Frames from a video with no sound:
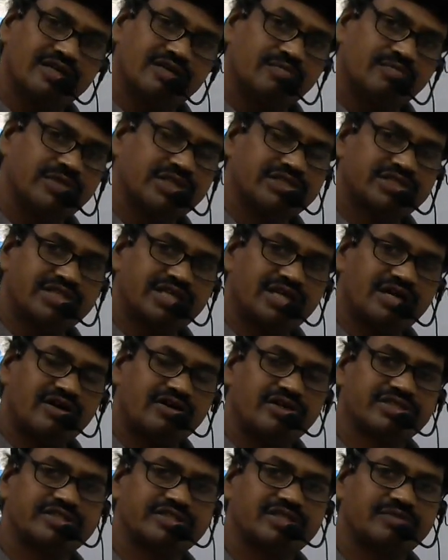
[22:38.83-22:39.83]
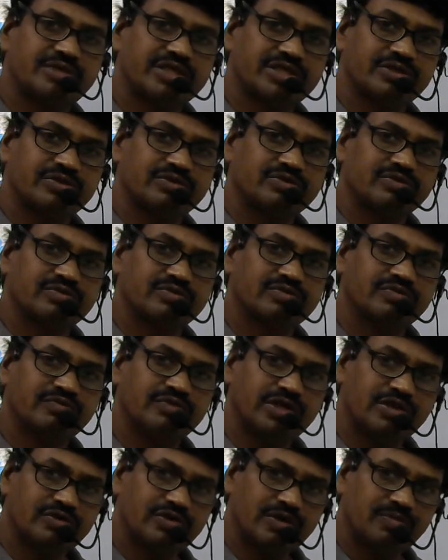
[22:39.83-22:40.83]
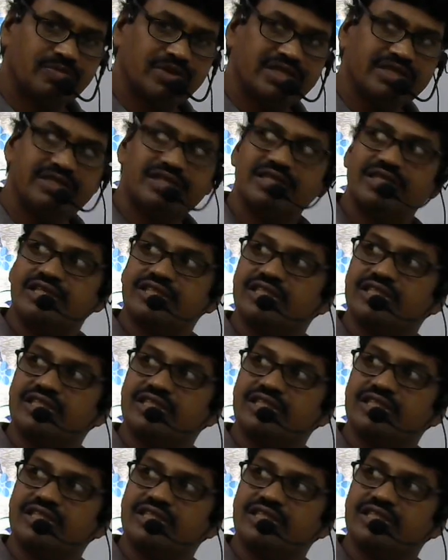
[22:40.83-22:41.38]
Mixed orders they may give. We have to apply